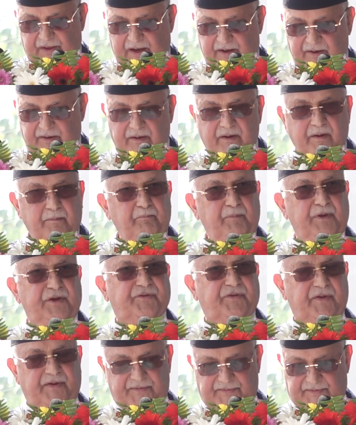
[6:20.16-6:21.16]
their
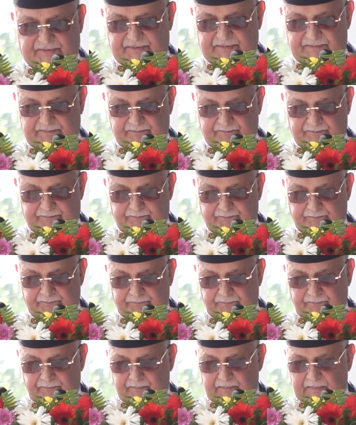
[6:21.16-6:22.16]
missions.
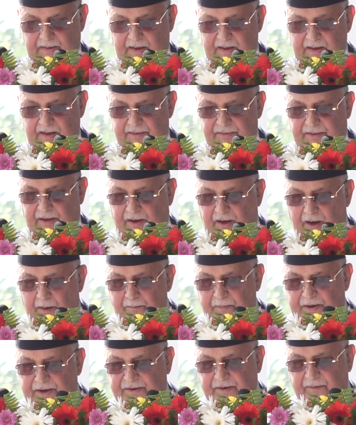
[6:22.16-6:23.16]
The
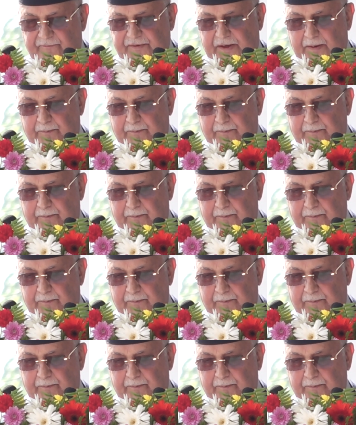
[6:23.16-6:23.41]
government of